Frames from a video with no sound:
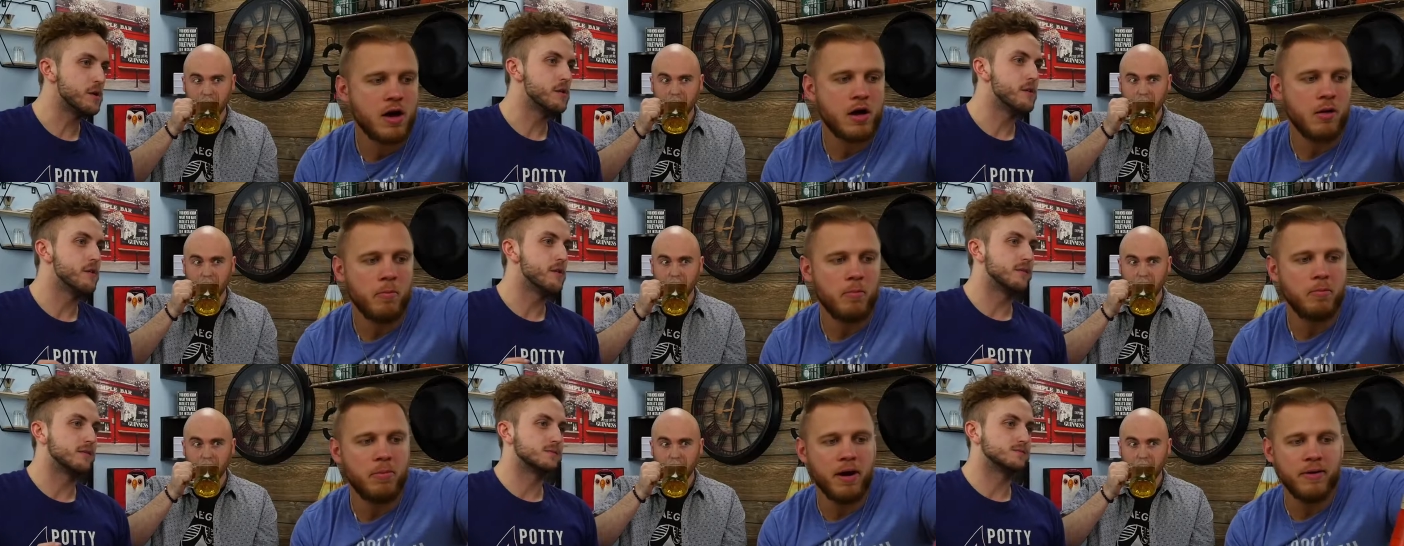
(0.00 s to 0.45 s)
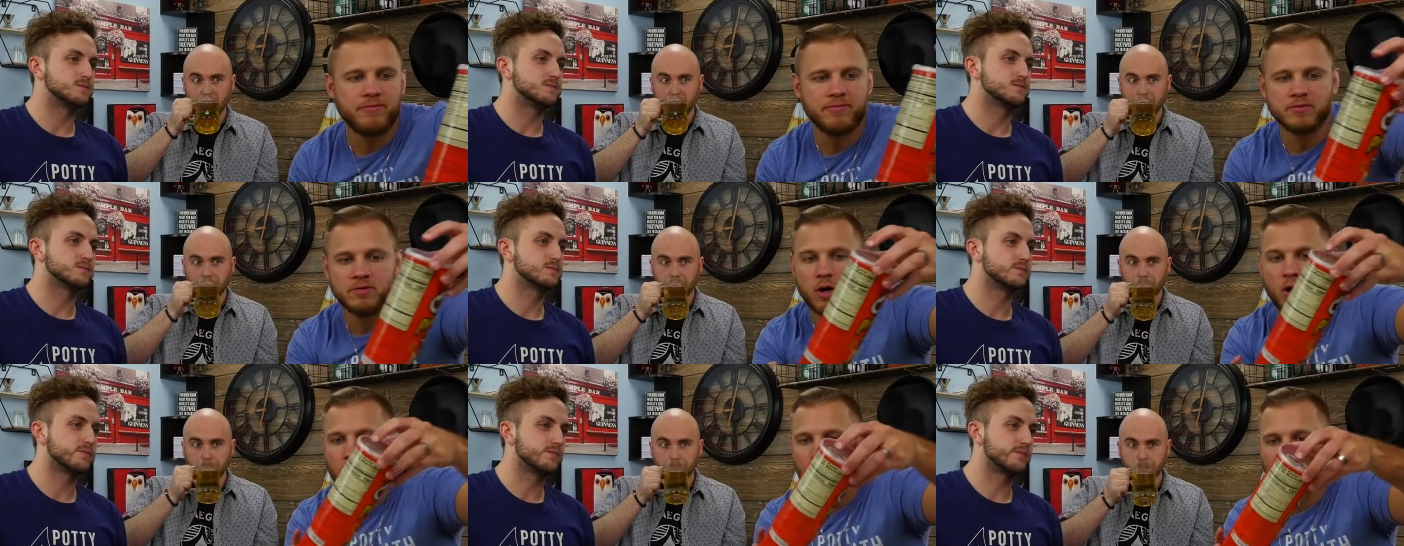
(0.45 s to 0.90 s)

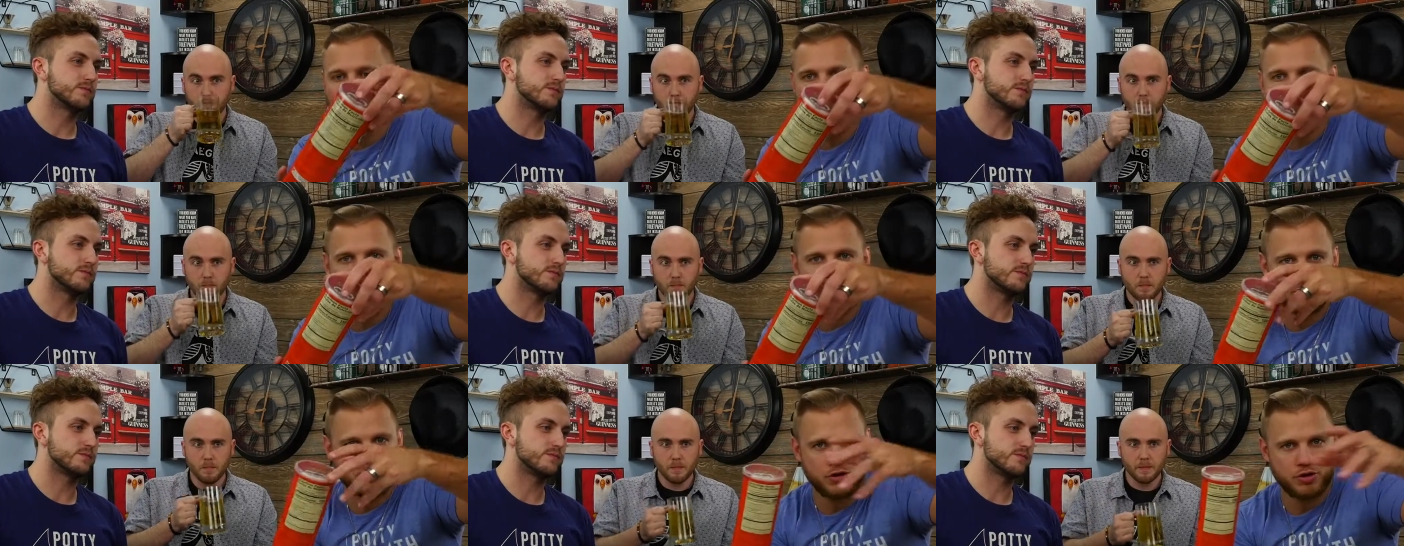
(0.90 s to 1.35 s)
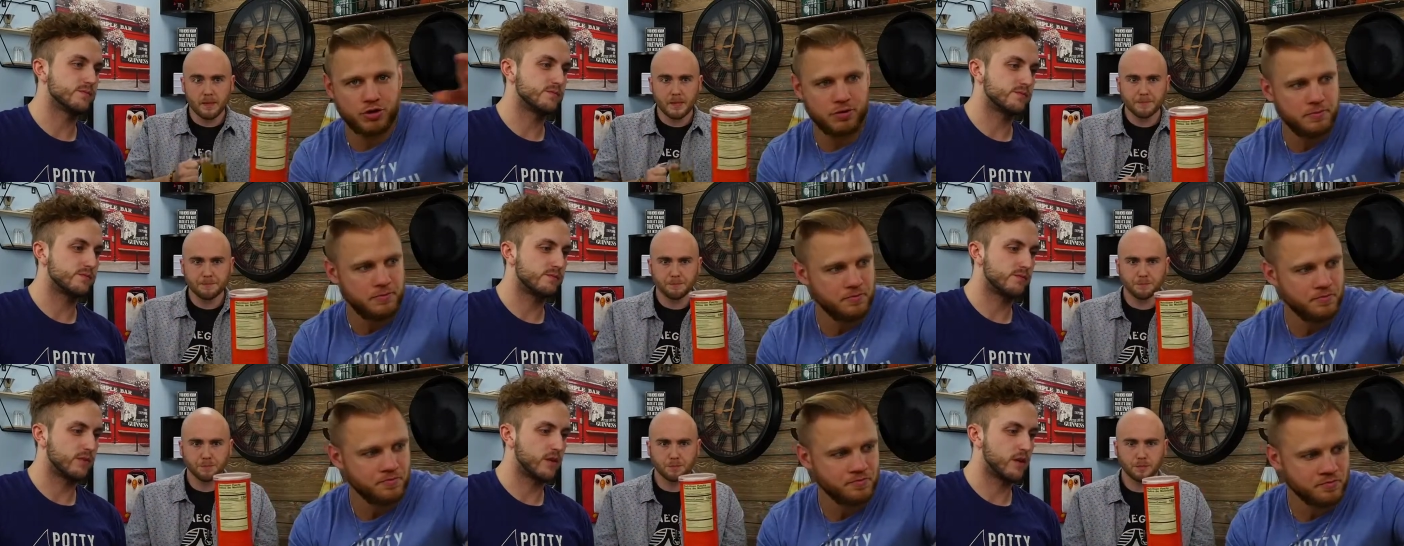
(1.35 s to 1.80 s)
Speaker 1: buffalo ranch,
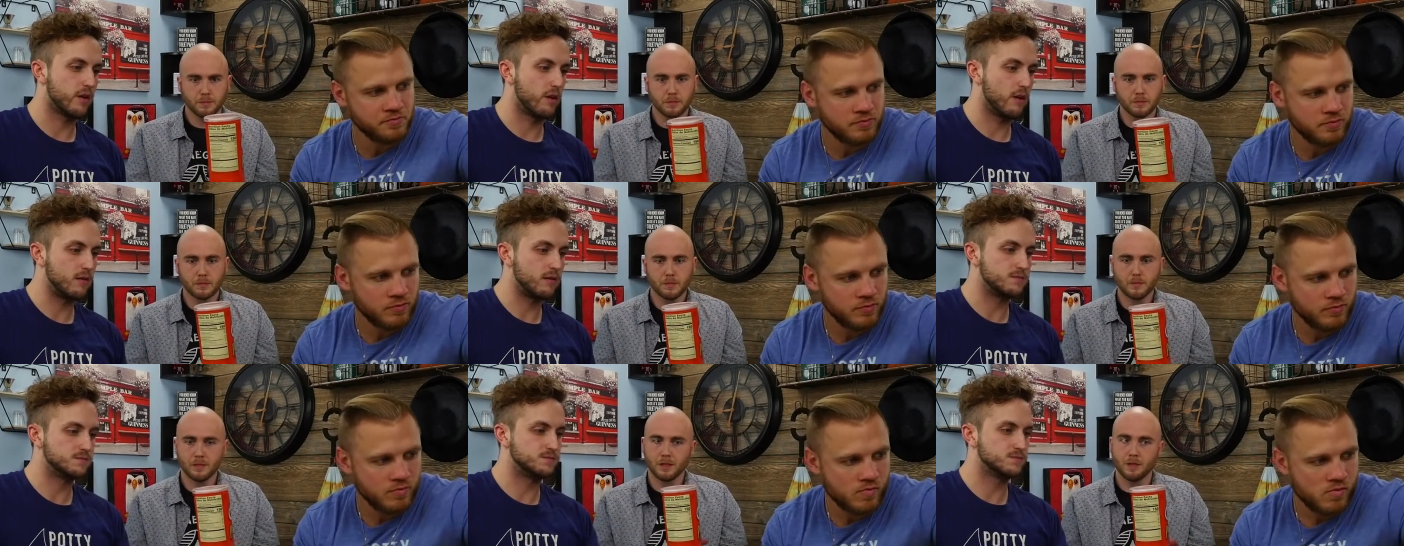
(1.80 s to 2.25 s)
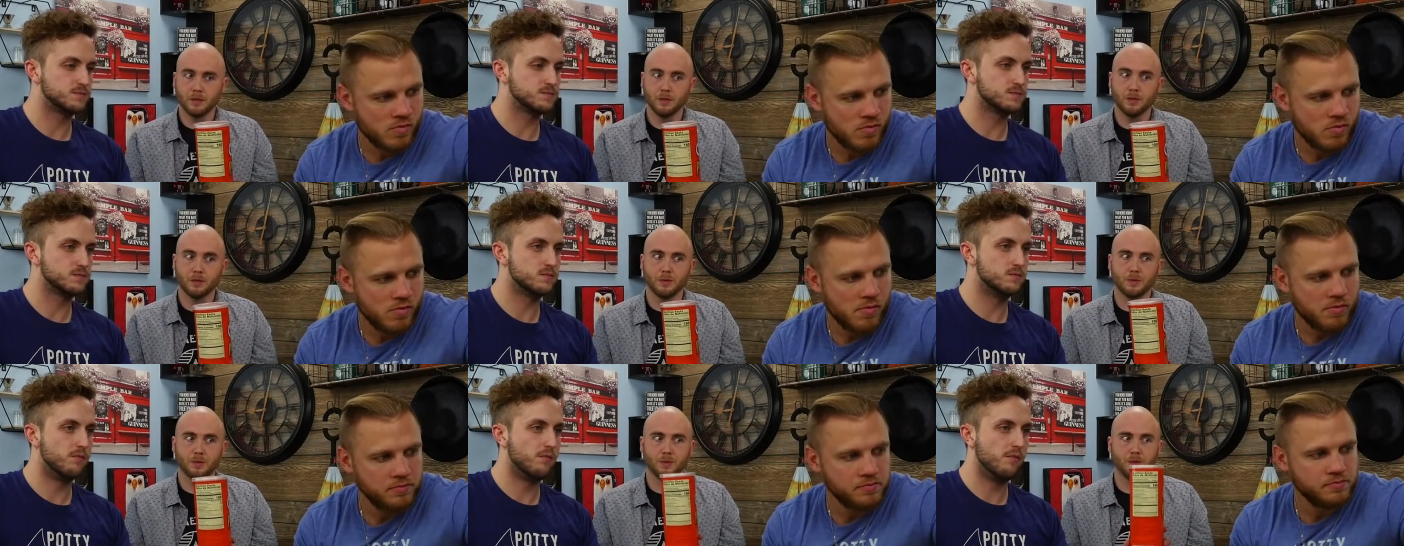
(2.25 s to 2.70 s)

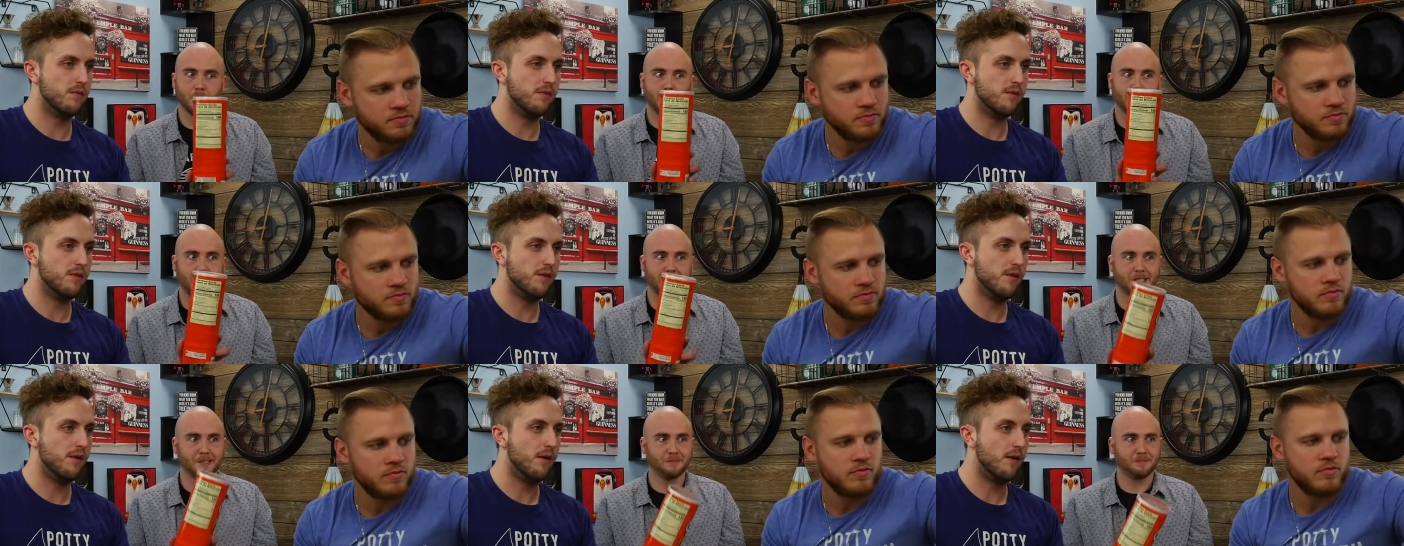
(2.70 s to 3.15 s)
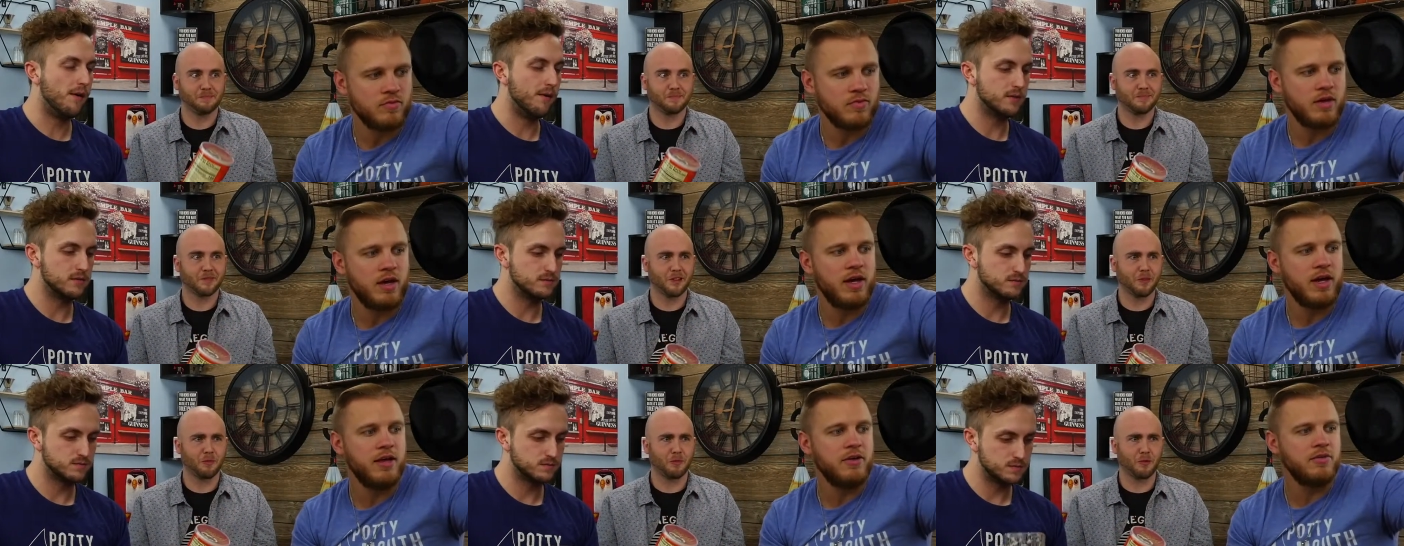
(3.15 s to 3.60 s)
Ooh.
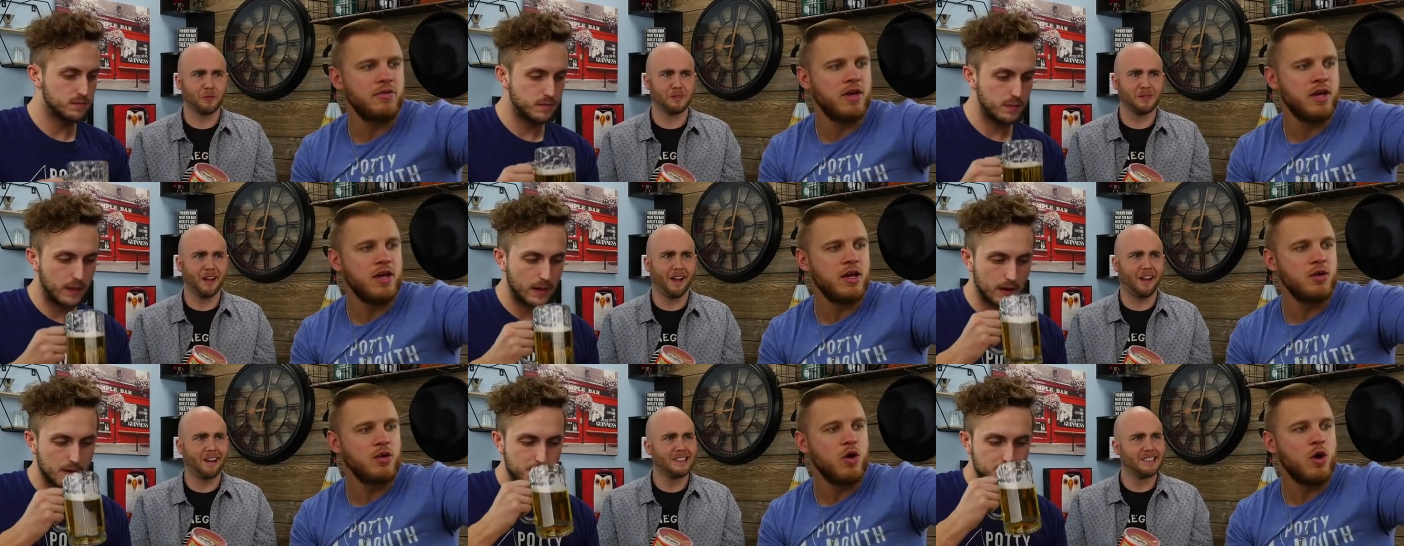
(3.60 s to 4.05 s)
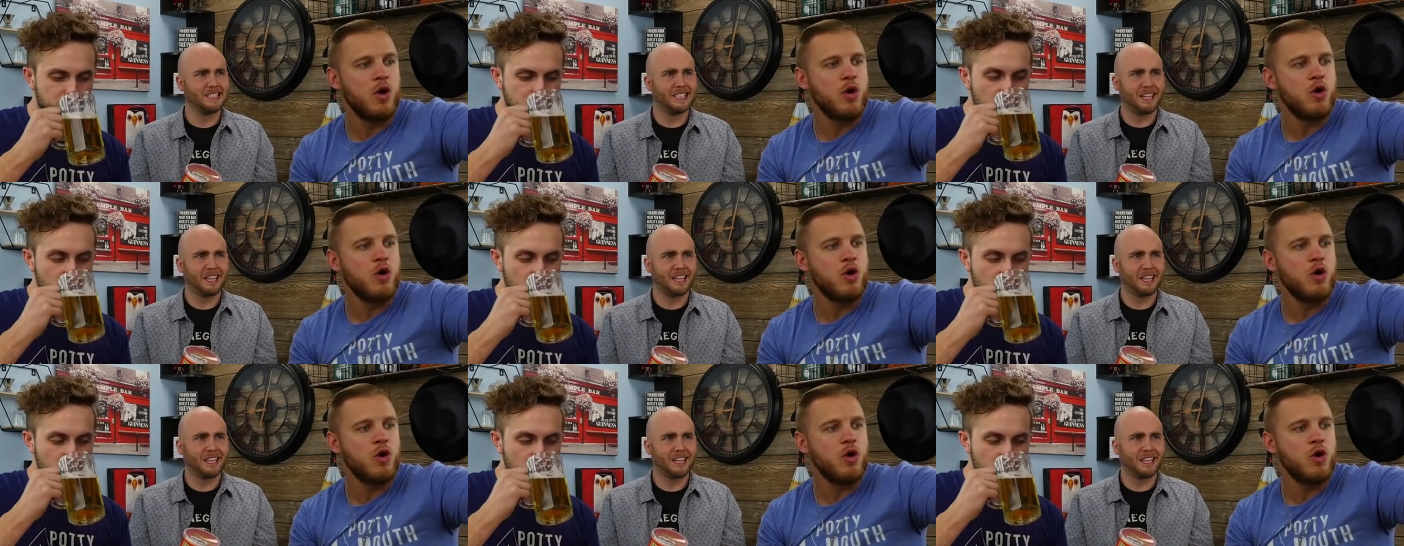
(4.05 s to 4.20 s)
and Ro then